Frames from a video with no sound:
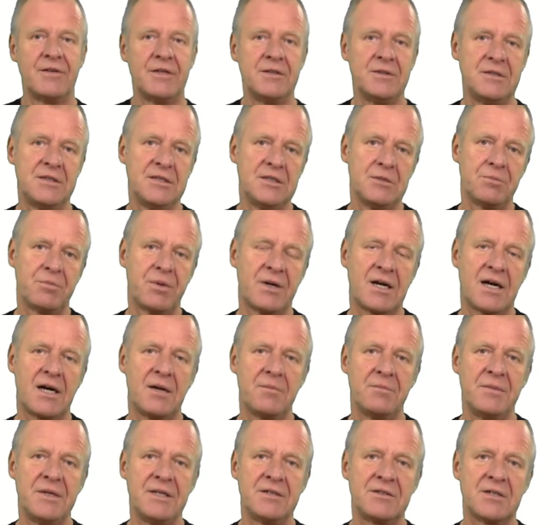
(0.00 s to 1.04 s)
are not
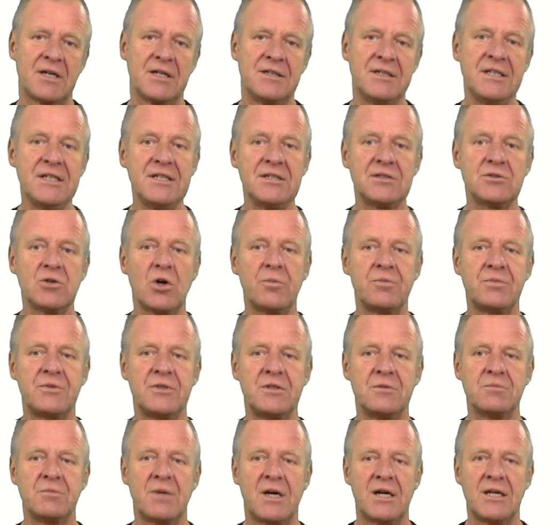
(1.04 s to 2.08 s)
optimal,
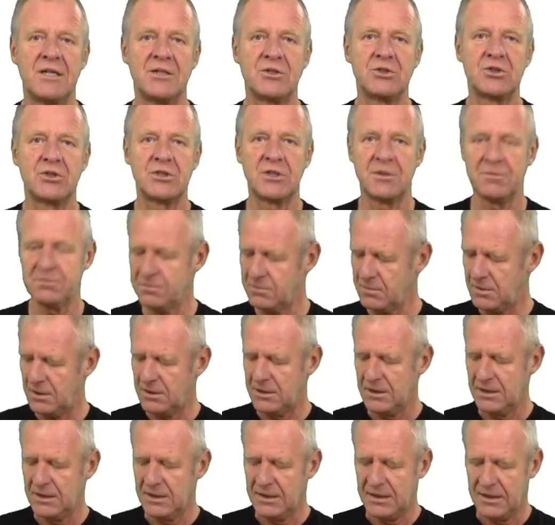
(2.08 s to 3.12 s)
then we
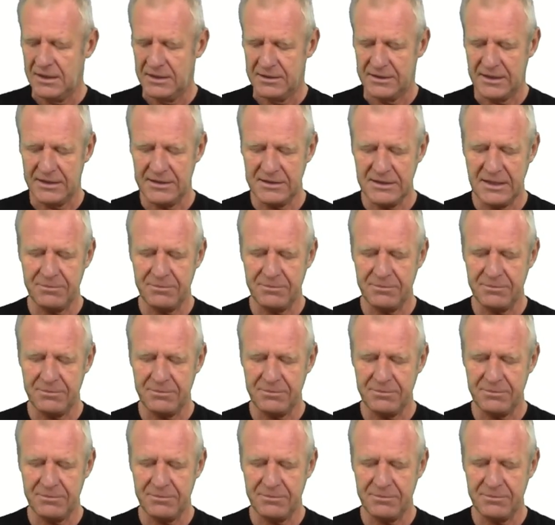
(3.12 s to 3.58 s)
sometimes